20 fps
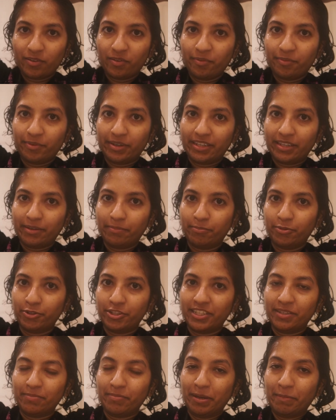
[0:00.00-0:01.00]
when I'm
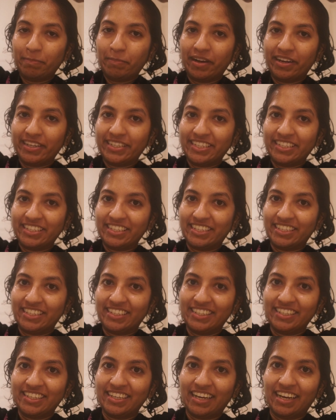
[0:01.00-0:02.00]
putting my parting
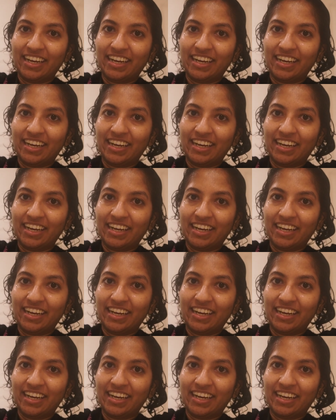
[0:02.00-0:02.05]
in,